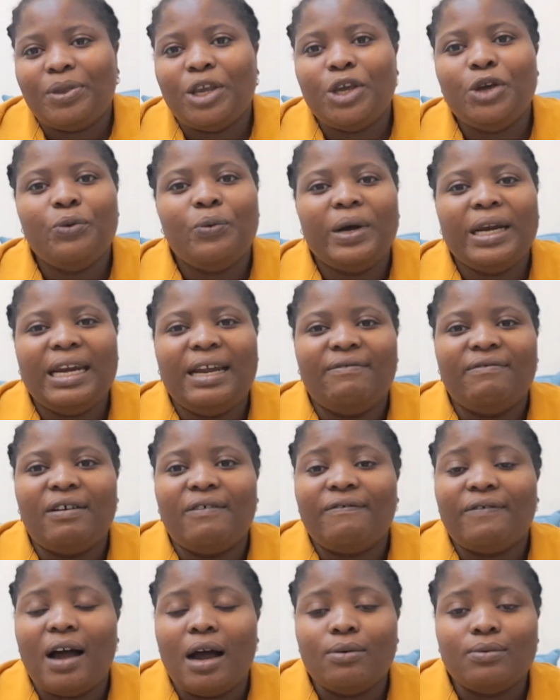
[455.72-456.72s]
You were never
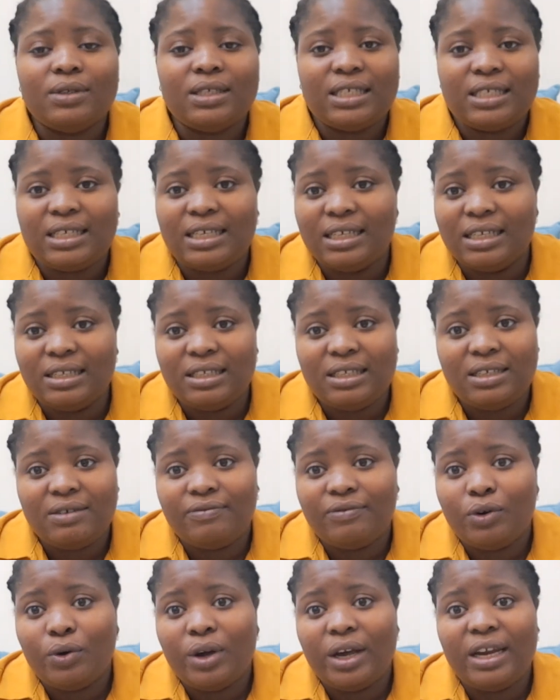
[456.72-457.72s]
found guilty
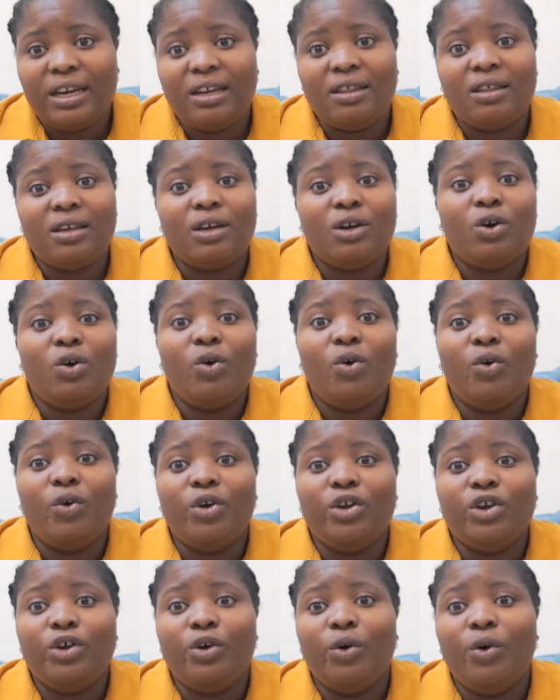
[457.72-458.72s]
for anything,
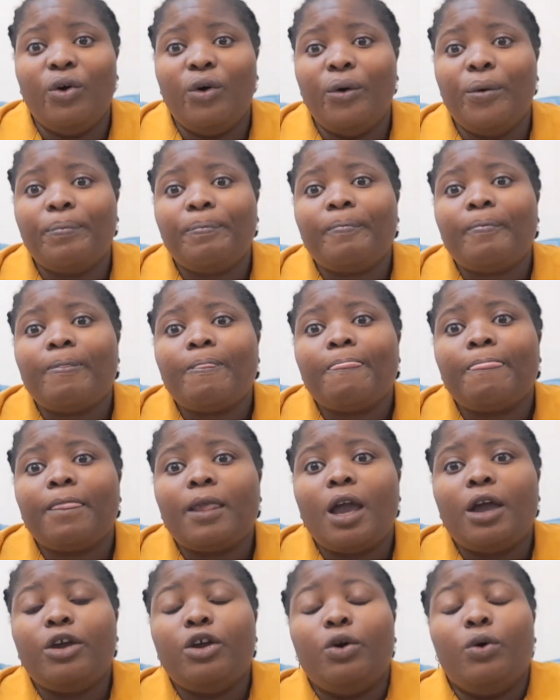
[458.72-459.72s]
or
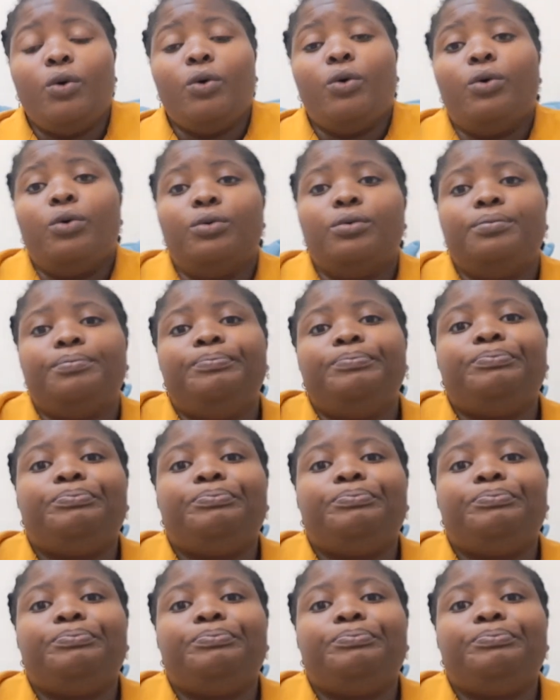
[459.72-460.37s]
your